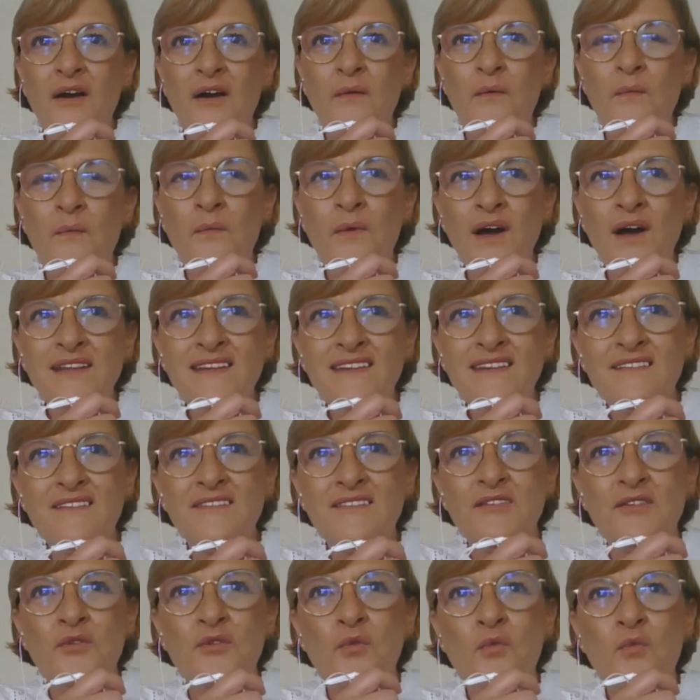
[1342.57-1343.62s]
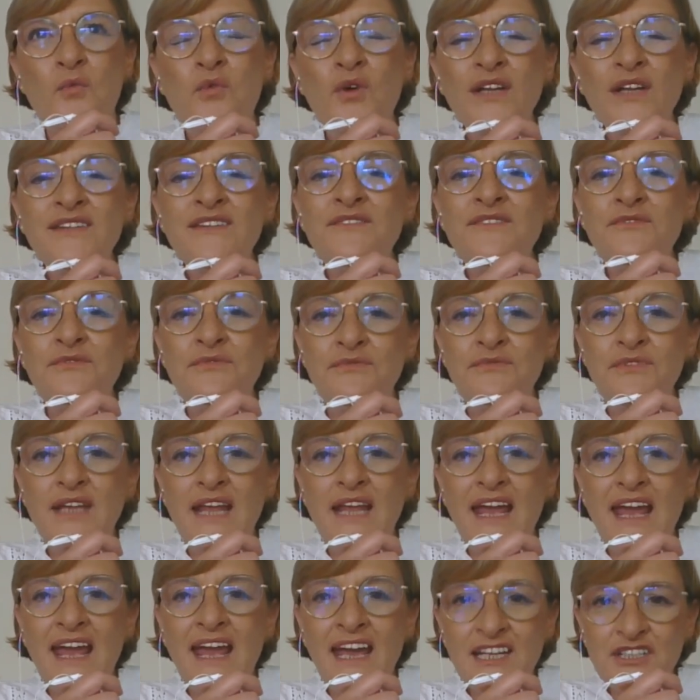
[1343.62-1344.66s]
what what
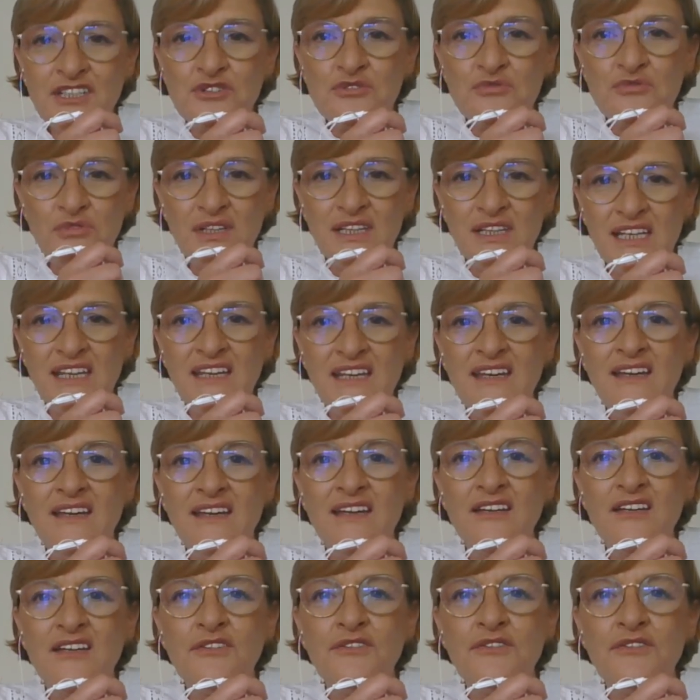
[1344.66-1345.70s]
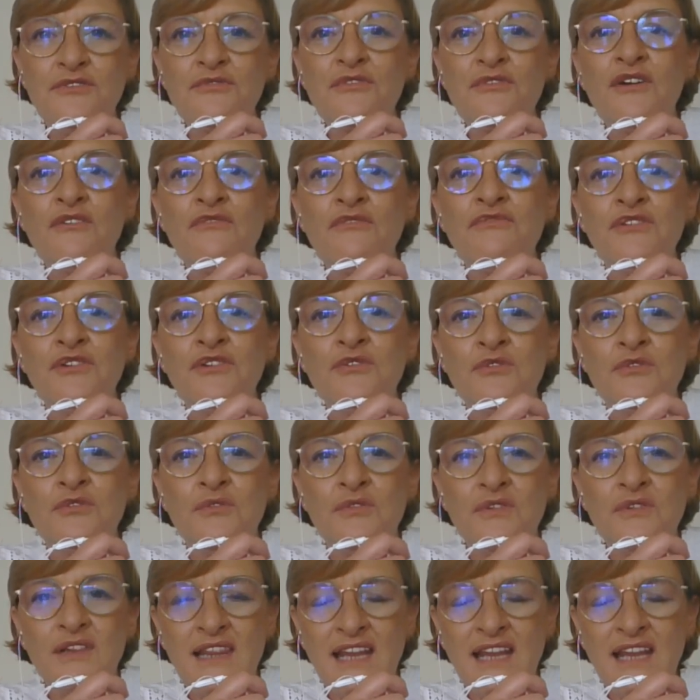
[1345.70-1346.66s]
actually drove you,